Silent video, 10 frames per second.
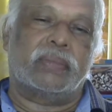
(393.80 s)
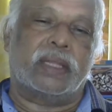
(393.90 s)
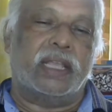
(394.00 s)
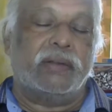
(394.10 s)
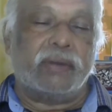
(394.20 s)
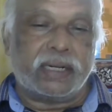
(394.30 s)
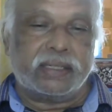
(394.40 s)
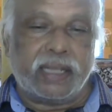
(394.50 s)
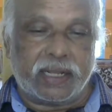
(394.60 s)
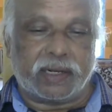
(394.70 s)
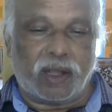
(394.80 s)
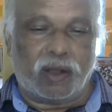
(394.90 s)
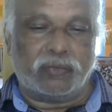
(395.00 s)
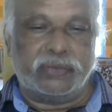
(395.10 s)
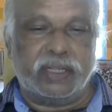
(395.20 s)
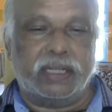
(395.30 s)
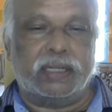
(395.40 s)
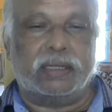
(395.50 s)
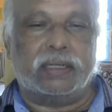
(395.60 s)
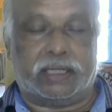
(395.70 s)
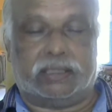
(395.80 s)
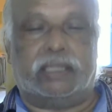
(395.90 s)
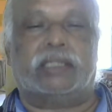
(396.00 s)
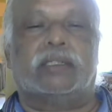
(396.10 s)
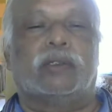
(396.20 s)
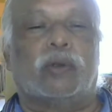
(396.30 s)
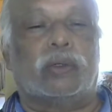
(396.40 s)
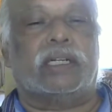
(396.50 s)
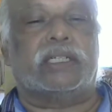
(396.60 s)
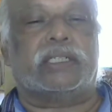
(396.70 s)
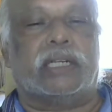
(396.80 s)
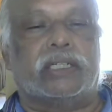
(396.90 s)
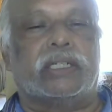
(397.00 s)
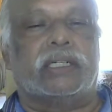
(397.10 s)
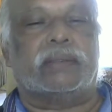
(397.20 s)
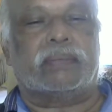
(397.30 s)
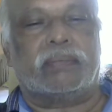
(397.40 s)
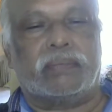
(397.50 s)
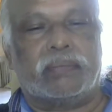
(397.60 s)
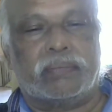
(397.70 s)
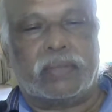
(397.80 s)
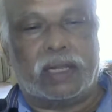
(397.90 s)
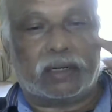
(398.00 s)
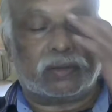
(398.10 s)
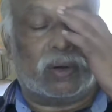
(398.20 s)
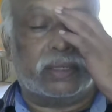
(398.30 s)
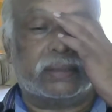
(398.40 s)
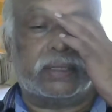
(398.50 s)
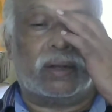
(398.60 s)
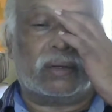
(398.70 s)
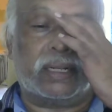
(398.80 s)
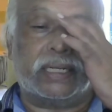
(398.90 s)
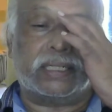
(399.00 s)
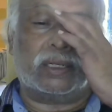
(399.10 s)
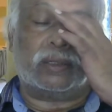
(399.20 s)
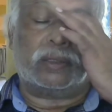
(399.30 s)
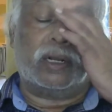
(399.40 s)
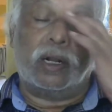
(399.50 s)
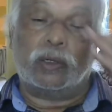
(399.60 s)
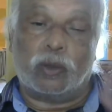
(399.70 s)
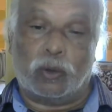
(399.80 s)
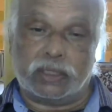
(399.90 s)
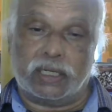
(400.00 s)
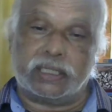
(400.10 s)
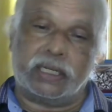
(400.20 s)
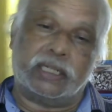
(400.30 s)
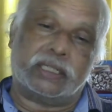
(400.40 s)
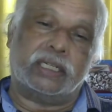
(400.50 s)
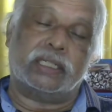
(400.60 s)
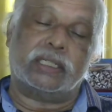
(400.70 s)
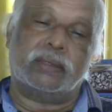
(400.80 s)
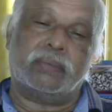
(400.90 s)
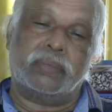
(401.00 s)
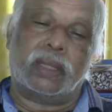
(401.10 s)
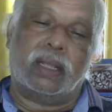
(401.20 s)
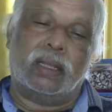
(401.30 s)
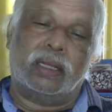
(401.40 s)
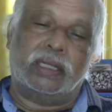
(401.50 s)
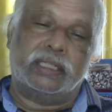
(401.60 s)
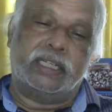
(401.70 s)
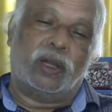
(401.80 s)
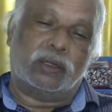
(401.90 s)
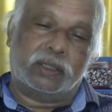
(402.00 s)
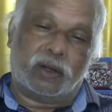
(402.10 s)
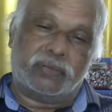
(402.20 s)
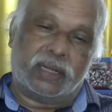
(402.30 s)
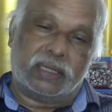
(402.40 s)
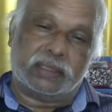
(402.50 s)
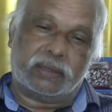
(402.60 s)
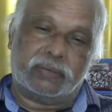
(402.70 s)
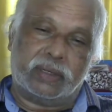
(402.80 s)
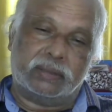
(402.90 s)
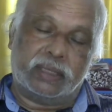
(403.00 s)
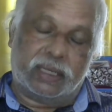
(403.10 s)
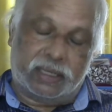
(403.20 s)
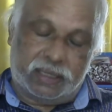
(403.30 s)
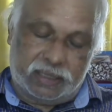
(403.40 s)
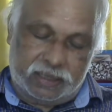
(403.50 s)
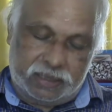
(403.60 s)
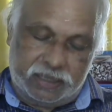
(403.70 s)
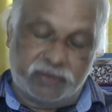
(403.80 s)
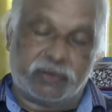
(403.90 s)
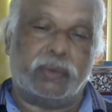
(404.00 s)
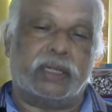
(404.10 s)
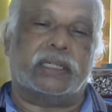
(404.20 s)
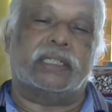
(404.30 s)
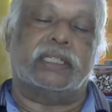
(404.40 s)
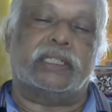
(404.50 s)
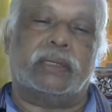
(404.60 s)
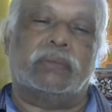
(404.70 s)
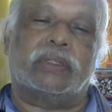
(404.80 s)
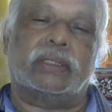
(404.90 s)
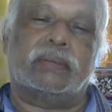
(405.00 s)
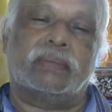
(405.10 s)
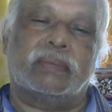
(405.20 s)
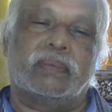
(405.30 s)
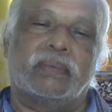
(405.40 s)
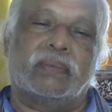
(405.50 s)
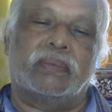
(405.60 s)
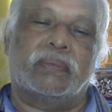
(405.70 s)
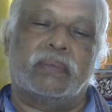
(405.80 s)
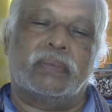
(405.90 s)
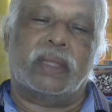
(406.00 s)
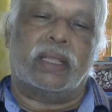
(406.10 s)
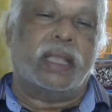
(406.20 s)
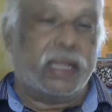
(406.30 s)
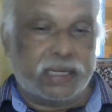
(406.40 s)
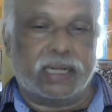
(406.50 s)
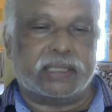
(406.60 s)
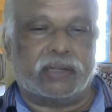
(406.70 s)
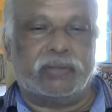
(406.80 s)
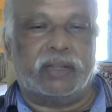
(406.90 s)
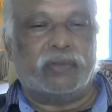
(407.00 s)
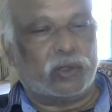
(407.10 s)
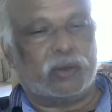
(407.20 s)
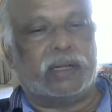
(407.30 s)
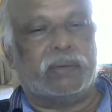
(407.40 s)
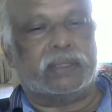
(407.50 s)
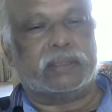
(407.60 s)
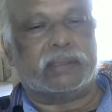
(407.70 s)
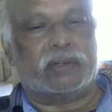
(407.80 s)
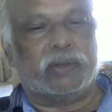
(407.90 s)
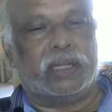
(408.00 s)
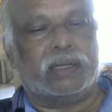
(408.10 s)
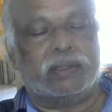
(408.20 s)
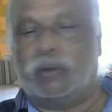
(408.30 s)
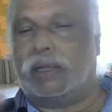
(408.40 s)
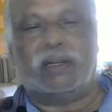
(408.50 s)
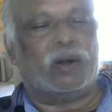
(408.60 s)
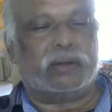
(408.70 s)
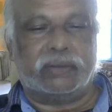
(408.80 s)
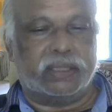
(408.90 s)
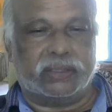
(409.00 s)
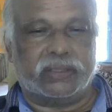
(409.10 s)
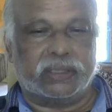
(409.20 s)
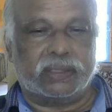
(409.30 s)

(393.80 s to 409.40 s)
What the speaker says: Even in the era of the latest total station, electronic theodolates, total stations, geographical survey, the information systems, aerial survey, photogrammetry survey, you have a lot of things.